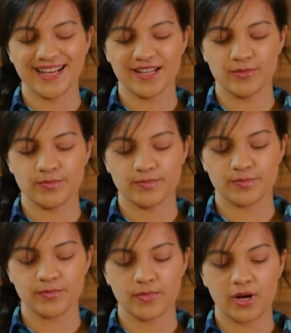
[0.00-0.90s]
um,
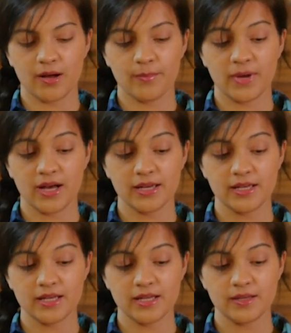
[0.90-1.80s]

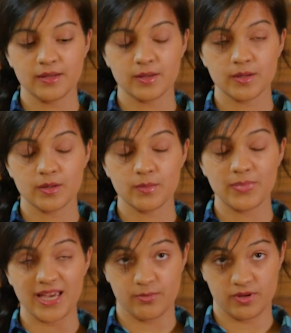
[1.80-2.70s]
my
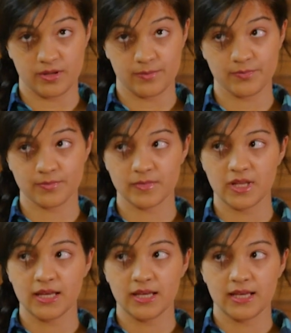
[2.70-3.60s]
paper
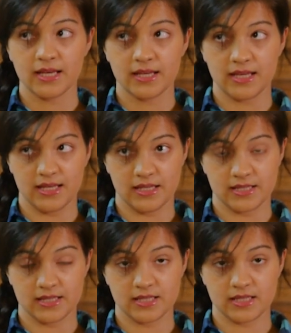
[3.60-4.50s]

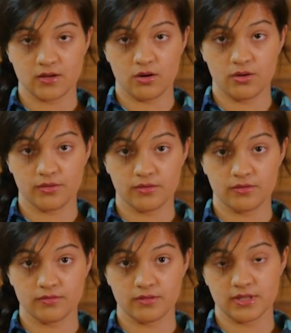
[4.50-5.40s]
is
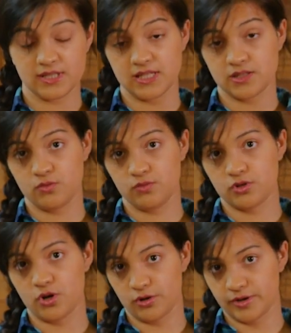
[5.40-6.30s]
on a disease called
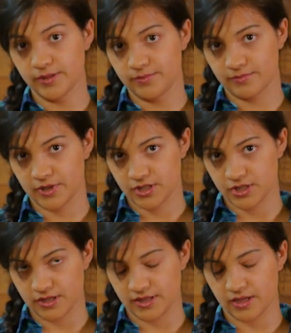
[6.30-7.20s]
cholera
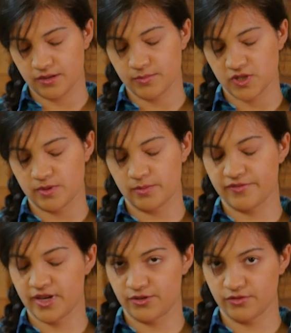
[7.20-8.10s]
which I think most people
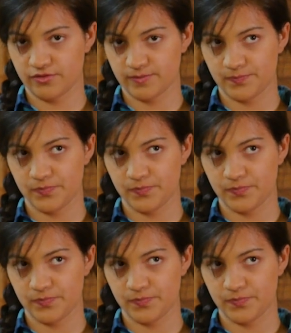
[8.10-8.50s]
have heard of.